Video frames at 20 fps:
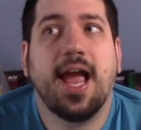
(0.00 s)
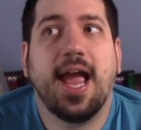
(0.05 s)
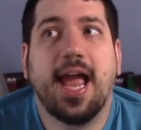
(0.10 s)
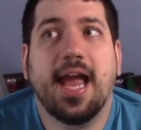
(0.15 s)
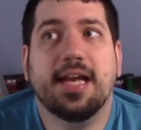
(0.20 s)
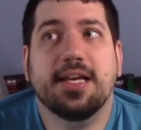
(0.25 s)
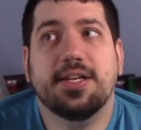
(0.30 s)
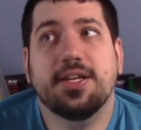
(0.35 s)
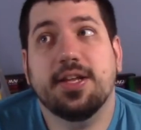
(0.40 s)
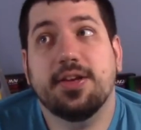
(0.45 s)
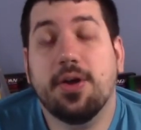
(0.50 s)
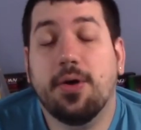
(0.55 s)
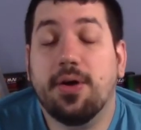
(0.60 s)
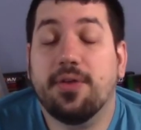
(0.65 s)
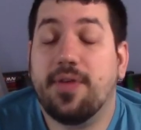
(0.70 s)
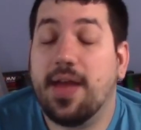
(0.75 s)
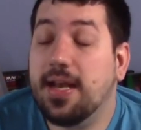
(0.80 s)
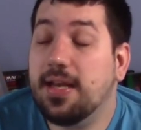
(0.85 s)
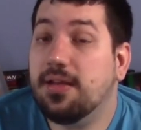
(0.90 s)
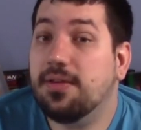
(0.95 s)
And,
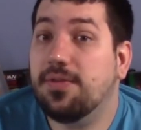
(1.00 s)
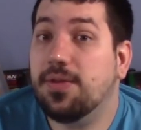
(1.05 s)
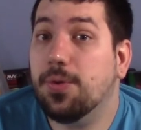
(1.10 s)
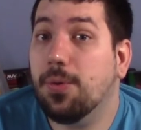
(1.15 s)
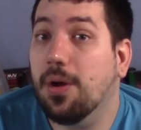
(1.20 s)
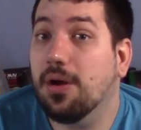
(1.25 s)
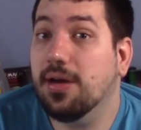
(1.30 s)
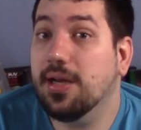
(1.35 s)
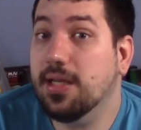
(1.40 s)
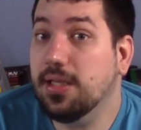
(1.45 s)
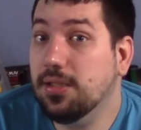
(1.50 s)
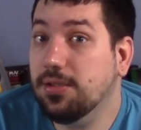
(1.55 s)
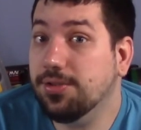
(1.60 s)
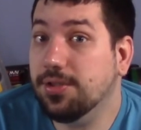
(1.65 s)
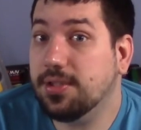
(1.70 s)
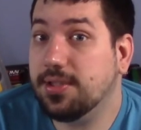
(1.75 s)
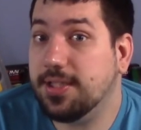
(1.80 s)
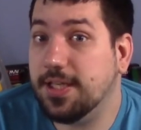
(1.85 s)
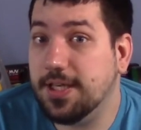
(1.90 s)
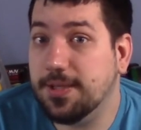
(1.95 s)
if any of you are
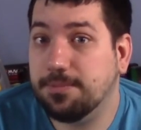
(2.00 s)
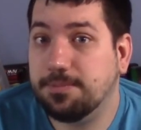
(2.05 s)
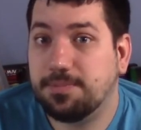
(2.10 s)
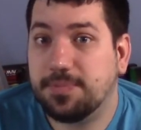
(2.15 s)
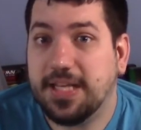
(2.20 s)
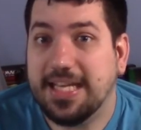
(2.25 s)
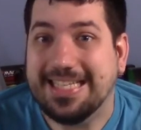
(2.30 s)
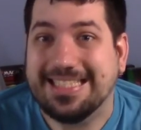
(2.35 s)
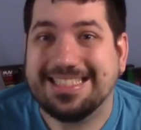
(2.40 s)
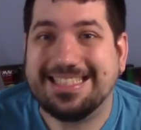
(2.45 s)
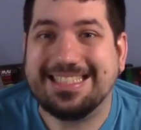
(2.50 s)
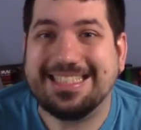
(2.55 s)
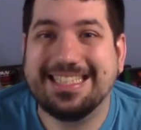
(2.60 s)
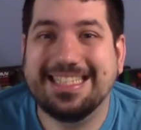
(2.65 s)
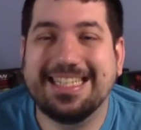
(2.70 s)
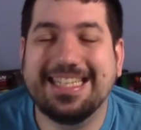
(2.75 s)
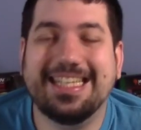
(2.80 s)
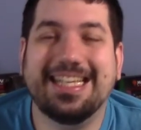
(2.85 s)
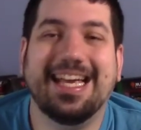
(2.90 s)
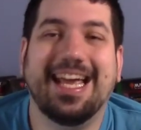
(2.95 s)
interested in
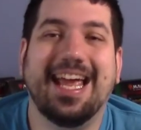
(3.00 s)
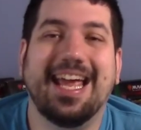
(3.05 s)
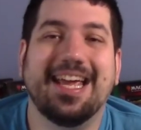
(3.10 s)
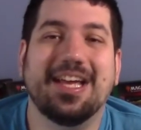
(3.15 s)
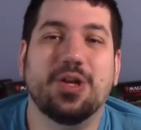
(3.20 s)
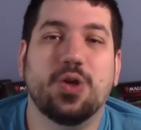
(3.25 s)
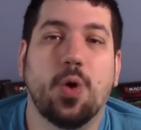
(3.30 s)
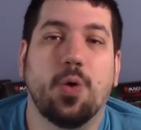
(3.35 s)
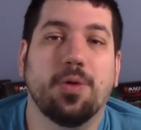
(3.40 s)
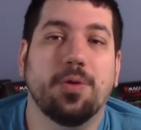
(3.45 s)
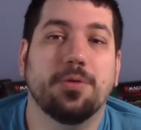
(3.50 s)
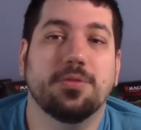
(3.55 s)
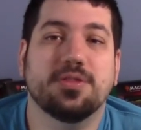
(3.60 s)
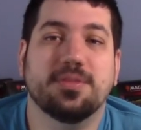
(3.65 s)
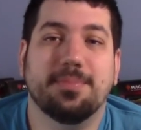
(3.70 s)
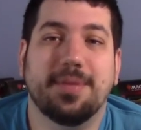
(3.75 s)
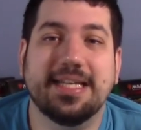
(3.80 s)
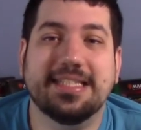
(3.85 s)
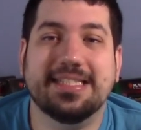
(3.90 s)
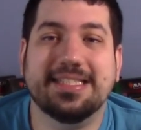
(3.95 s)
seeing a
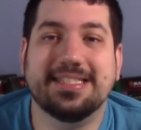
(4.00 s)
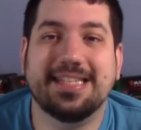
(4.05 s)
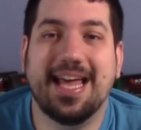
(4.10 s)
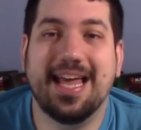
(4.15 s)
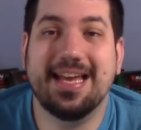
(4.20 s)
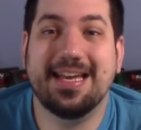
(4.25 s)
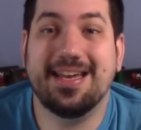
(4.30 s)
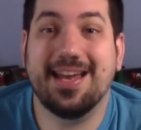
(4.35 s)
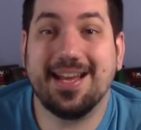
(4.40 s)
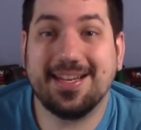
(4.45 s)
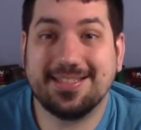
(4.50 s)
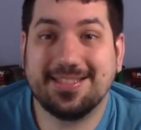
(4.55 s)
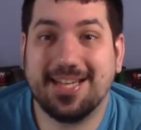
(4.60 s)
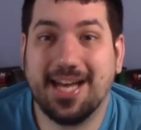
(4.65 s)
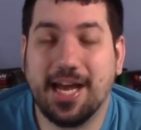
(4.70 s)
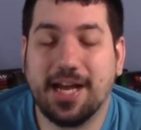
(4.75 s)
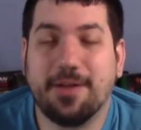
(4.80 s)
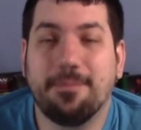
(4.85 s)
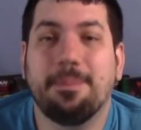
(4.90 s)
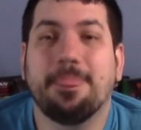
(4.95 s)
Golos Maze's End deck
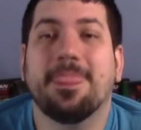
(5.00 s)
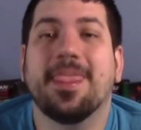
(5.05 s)
tech,